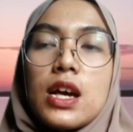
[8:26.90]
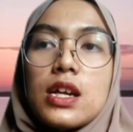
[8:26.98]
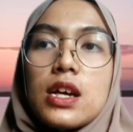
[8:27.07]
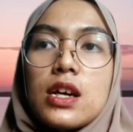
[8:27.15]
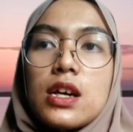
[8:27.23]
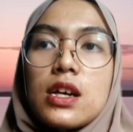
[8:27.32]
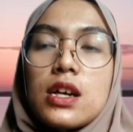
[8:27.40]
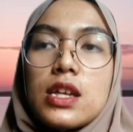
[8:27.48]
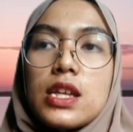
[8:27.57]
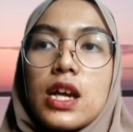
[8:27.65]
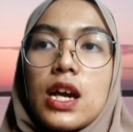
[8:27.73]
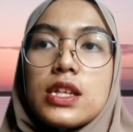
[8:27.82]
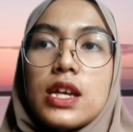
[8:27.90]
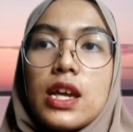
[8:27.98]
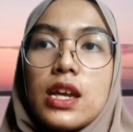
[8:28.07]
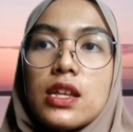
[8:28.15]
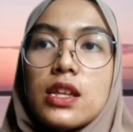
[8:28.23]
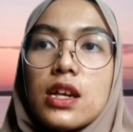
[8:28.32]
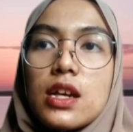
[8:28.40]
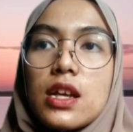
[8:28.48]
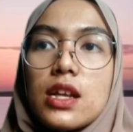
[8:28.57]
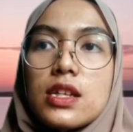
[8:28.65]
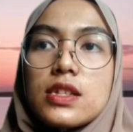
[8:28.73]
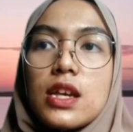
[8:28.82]
In the other hand,
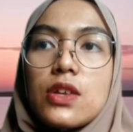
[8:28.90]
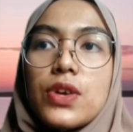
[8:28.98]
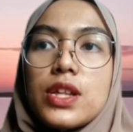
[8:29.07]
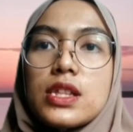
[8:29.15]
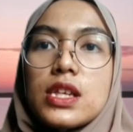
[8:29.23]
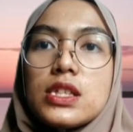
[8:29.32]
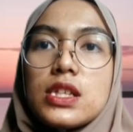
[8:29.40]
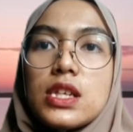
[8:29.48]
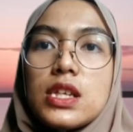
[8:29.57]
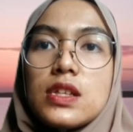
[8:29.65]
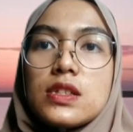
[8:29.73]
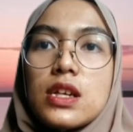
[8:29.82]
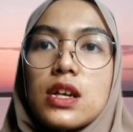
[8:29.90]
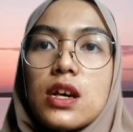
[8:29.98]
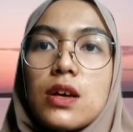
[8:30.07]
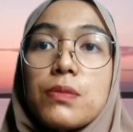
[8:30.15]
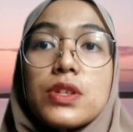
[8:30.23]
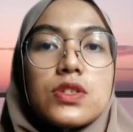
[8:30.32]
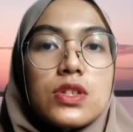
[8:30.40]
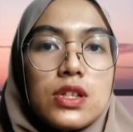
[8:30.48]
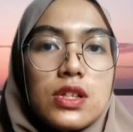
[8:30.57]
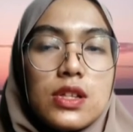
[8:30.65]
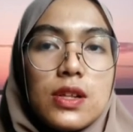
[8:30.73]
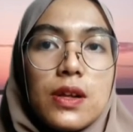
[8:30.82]
disadvantage is
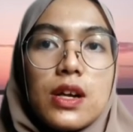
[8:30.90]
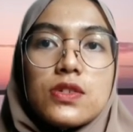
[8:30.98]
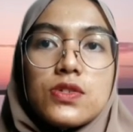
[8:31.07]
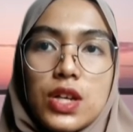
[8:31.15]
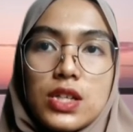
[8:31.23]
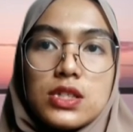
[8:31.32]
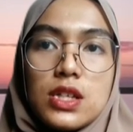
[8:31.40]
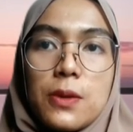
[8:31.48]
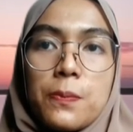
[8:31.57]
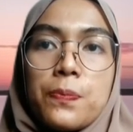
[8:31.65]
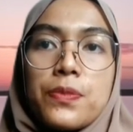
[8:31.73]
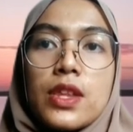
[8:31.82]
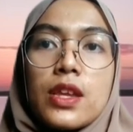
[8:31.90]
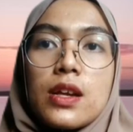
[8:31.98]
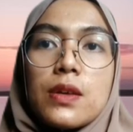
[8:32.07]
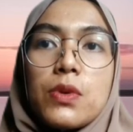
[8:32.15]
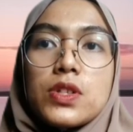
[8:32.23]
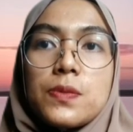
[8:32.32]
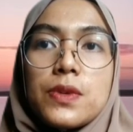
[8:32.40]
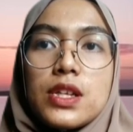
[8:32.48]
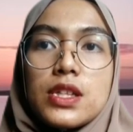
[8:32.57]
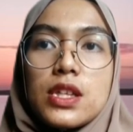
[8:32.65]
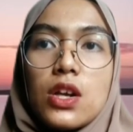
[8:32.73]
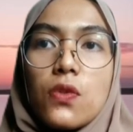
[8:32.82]
material strength,
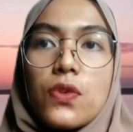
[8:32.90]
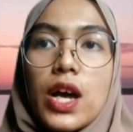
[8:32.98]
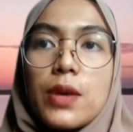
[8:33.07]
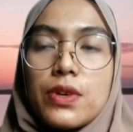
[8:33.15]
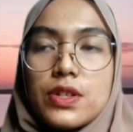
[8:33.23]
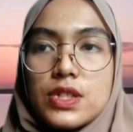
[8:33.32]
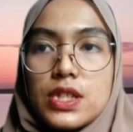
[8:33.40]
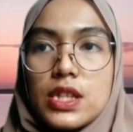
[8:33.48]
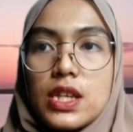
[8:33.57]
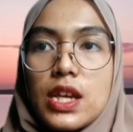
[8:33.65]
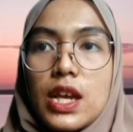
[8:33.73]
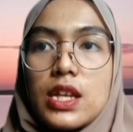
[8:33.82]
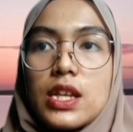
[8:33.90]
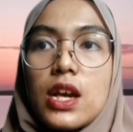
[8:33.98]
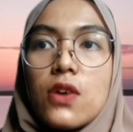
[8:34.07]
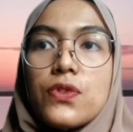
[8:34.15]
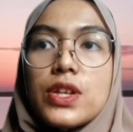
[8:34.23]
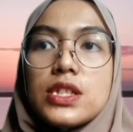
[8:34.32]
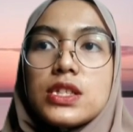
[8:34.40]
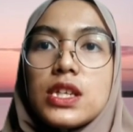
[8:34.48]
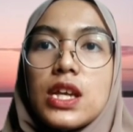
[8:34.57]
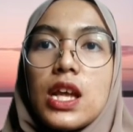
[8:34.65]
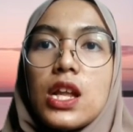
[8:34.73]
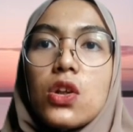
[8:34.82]
possibility of high porosity and need of finishing
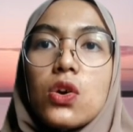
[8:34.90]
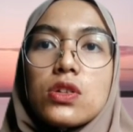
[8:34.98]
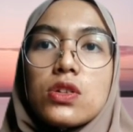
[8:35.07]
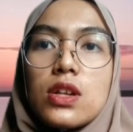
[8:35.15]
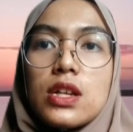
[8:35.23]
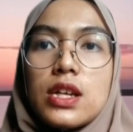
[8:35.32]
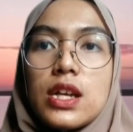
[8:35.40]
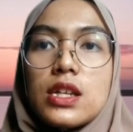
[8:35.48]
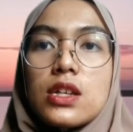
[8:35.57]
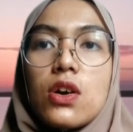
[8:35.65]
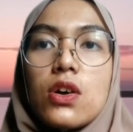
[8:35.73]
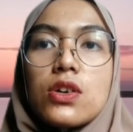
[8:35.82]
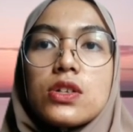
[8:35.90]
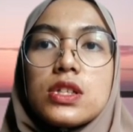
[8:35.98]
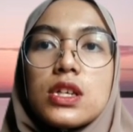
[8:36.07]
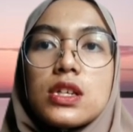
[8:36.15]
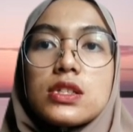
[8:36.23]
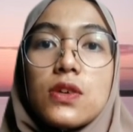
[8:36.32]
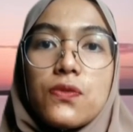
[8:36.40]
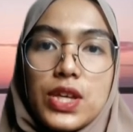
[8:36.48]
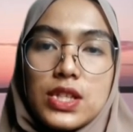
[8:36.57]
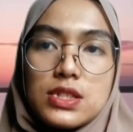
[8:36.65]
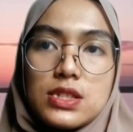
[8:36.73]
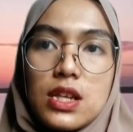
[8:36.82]
and low tolerance on the
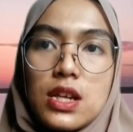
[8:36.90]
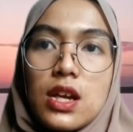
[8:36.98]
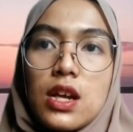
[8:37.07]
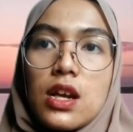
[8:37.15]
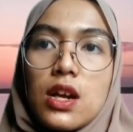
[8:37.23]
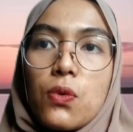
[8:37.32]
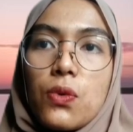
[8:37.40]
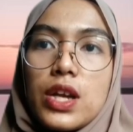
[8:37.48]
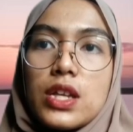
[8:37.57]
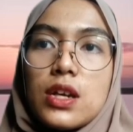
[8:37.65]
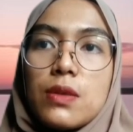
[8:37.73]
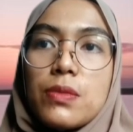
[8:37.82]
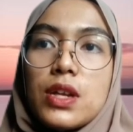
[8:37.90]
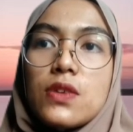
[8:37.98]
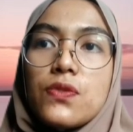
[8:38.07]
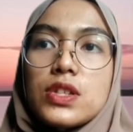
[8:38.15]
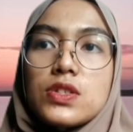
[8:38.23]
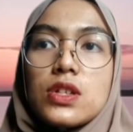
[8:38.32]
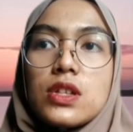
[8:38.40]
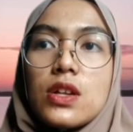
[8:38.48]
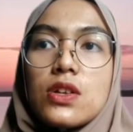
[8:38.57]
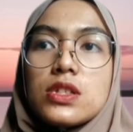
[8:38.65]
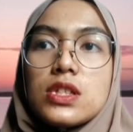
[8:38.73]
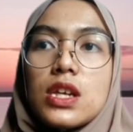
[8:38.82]
surface. While the manufacturing
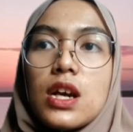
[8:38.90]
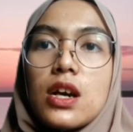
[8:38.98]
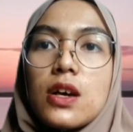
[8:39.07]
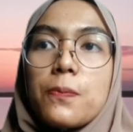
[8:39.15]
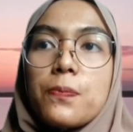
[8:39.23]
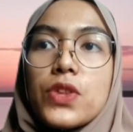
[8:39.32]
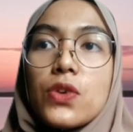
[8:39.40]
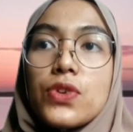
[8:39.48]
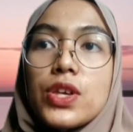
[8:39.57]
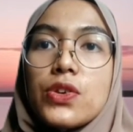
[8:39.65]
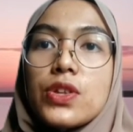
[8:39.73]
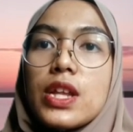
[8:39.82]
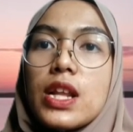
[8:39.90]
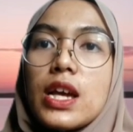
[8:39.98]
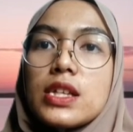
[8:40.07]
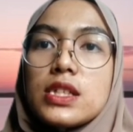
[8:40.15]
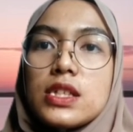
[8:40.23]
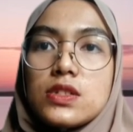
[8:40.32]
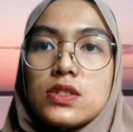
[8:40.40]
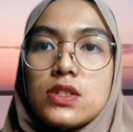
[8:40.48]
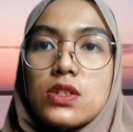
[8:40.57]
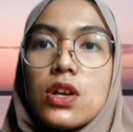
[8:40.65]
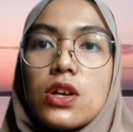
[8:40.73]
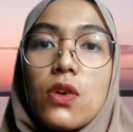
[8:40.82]
technology we utilize is
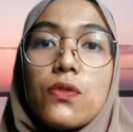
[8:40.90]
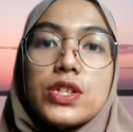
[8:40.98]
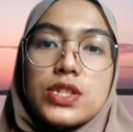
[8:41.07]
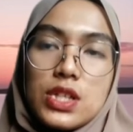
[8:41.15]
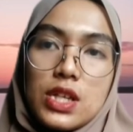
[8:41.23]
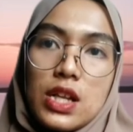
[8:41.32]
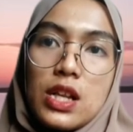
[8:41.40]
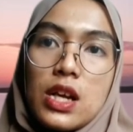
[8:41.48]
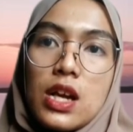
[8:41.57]
not conventional,